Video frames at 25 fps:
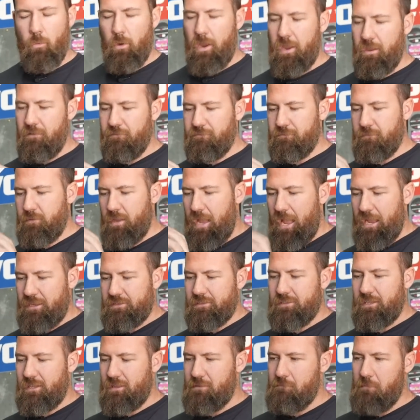way of
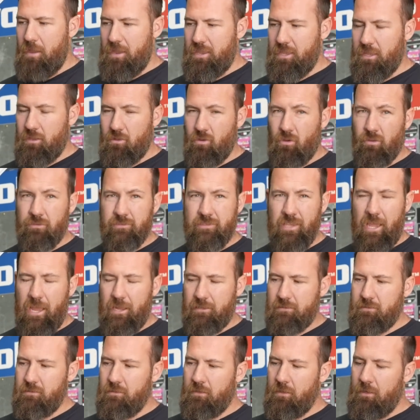accidentally making
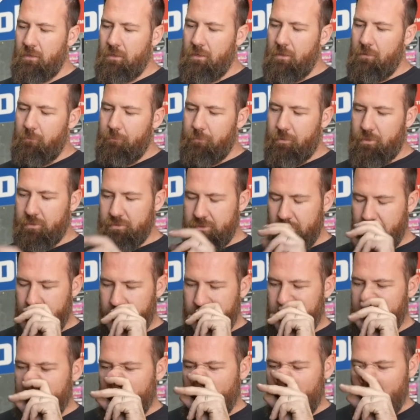contact, because
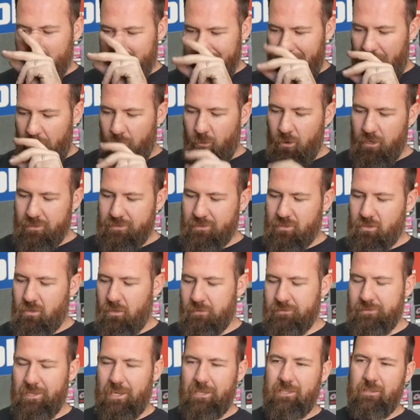if that were to
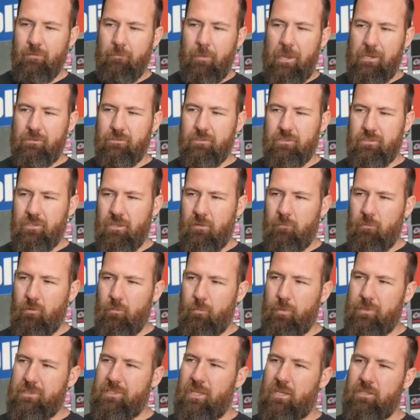contact the battery
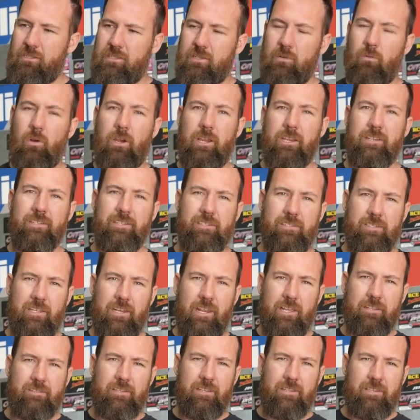terminal potentially while you're
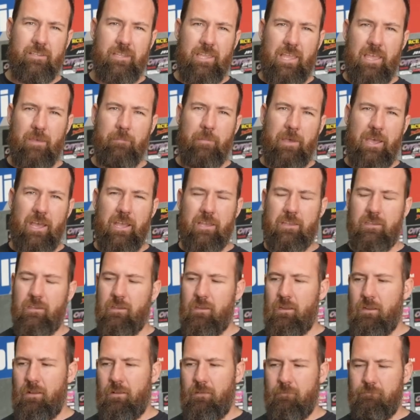disconnecting the airbag,
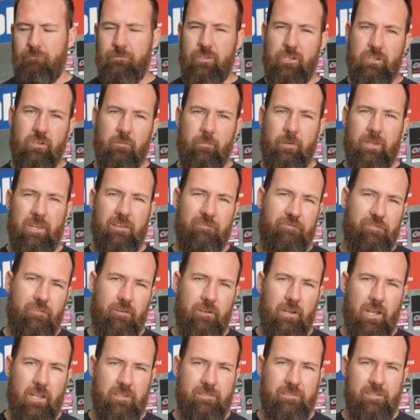you could be in for
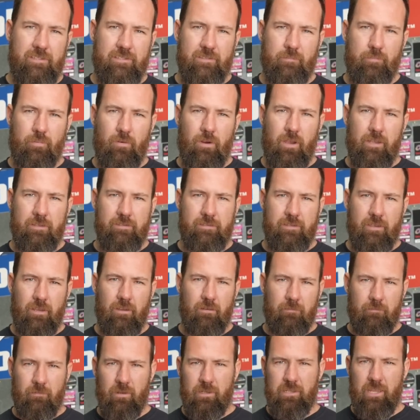a nasty surprise.
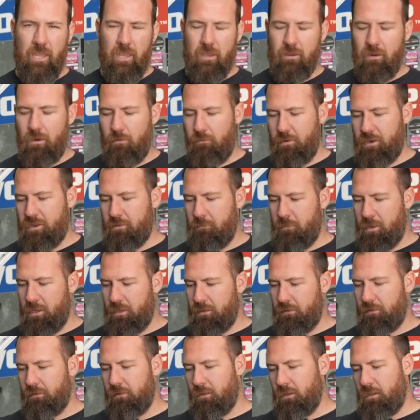So yeah, I
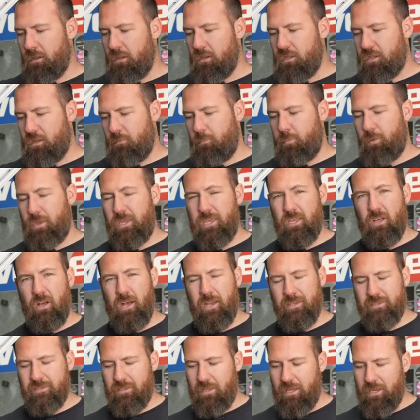recommend completely
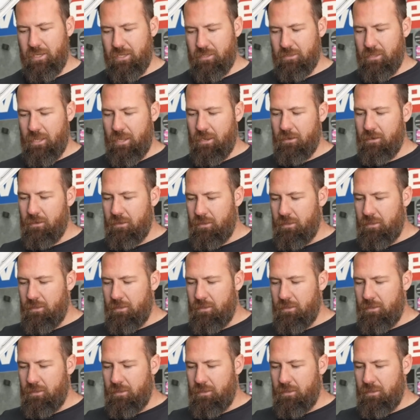isolating that.